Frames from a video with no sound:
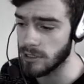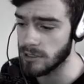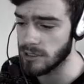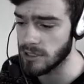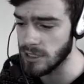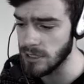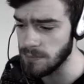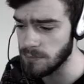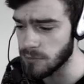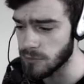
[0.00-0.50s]

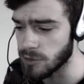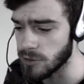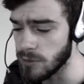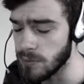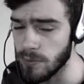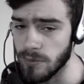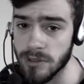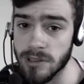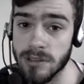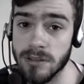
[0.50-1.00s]
cheap
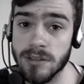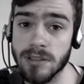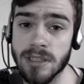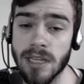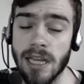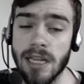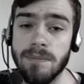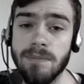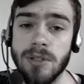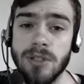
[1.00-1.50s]
troop
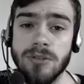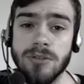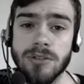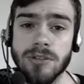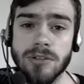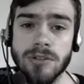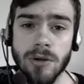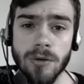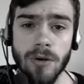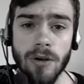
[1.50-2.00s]
can be
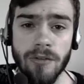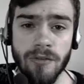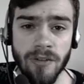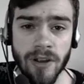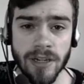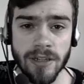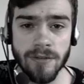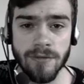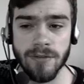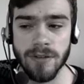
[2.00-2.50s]
used so
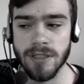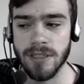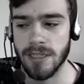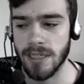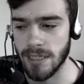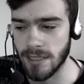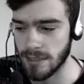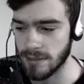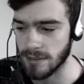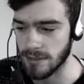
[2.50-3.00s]
effectively,
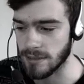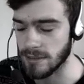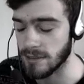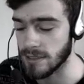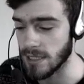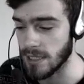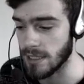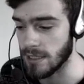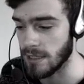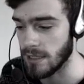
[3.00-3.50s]
it is
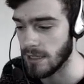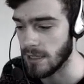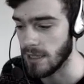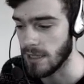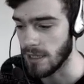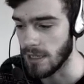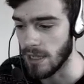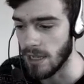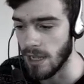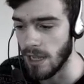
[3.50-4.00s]
insane.
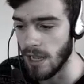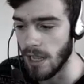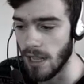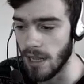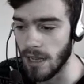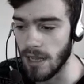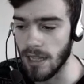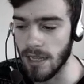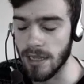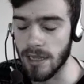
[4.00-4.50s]

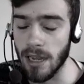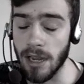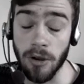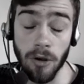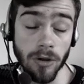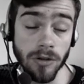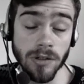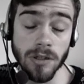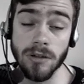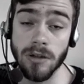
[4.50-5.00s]
I
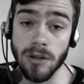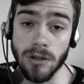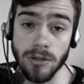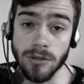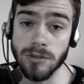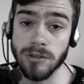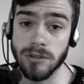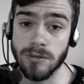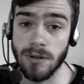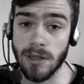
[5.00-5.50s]

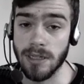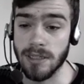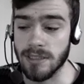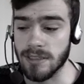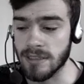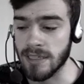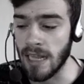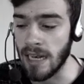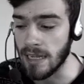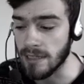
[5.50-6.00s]
also like the
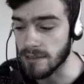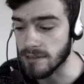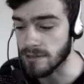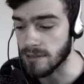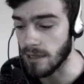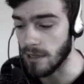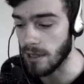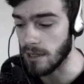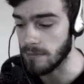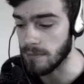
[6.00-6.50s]
skeletons
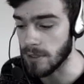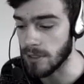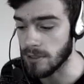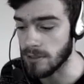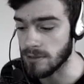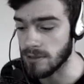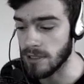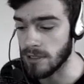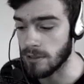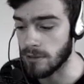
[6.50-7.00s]
a lot
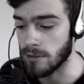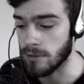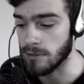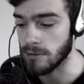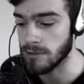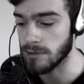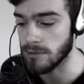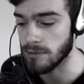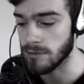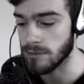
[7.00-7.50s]
because they are
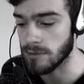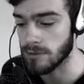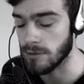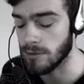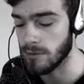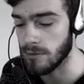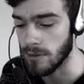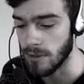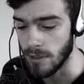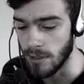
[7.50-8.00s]
also
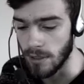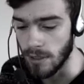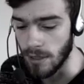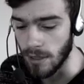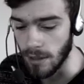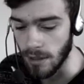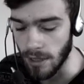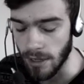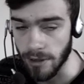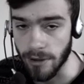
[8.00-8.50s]
so
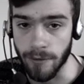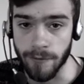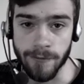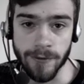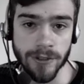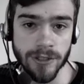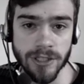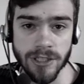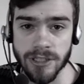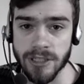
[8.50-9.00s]

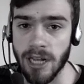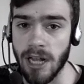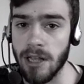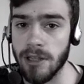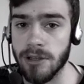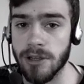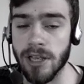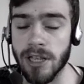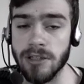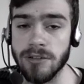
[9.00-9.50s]

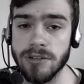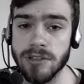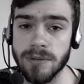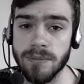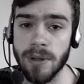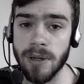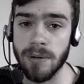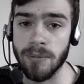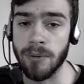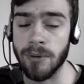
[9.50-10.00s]
versatile. You can use
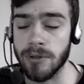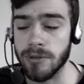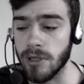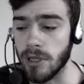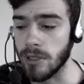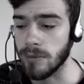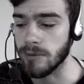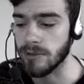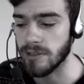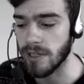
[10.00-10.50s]
them in
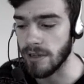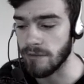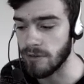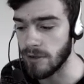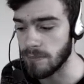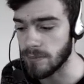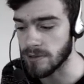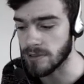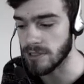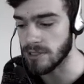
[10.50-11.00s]
almost every
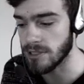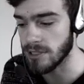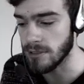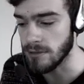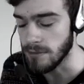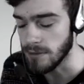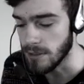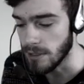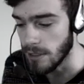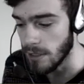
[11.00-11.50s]
position.
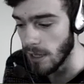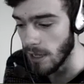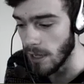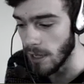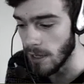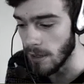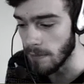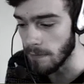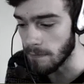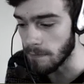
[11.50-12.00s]

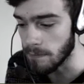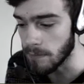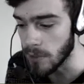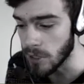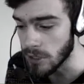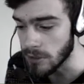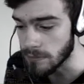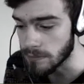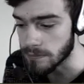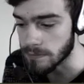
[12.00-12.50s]

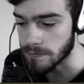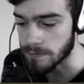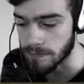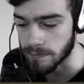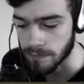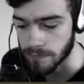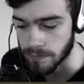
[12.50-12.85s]
But